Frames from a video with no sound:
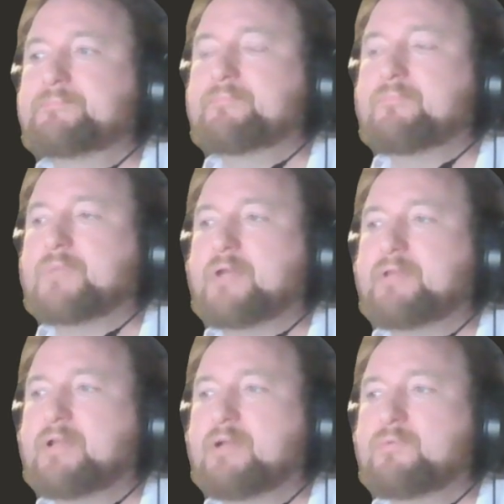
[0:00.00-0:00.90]
I
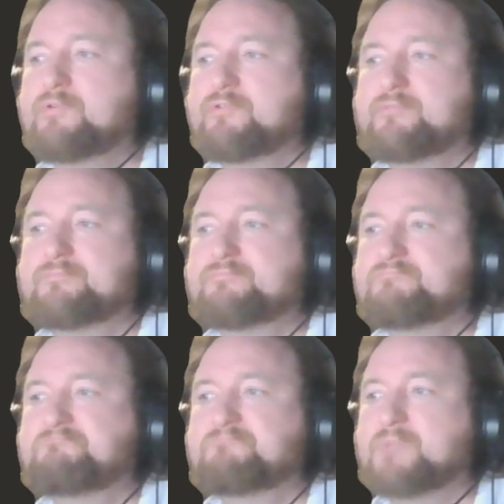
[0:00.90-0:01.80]
think I
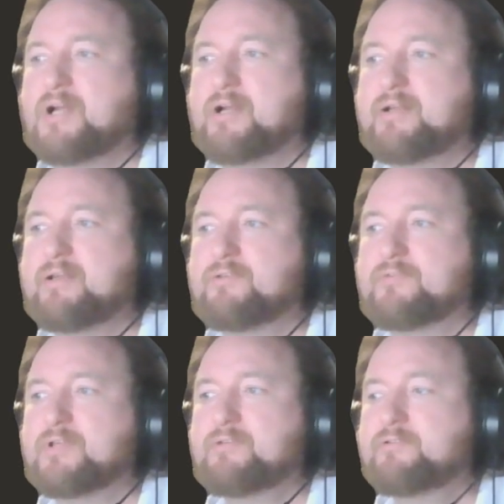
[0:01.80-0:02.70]
had ideas of
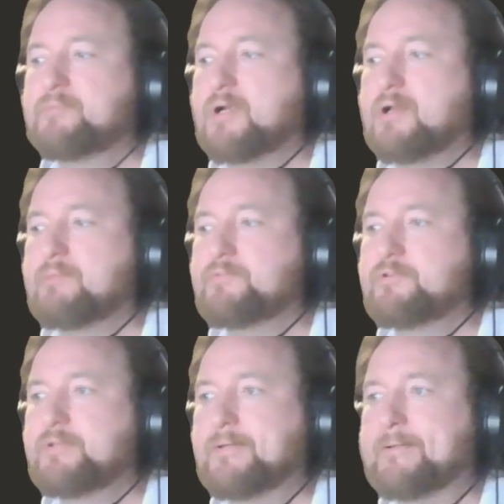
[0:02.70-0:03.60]
this, perhaps.
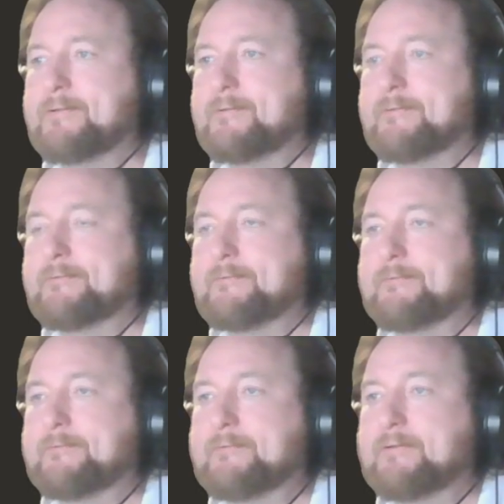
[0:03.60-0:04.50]

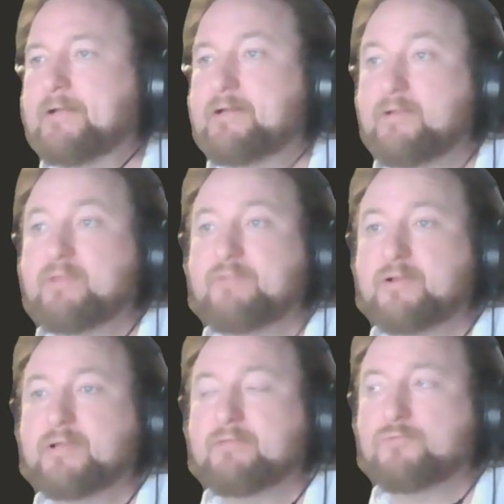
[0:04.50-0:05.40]
And now they find
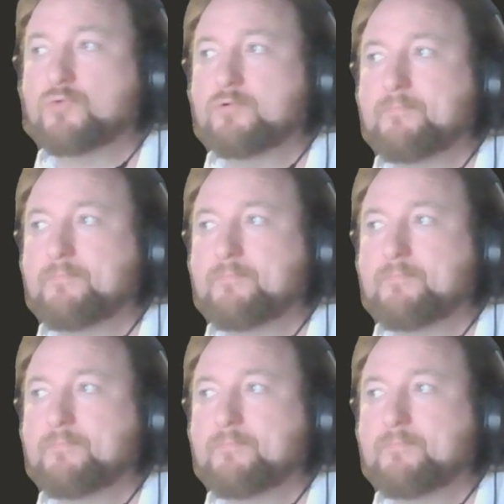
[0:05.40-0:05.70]
f4.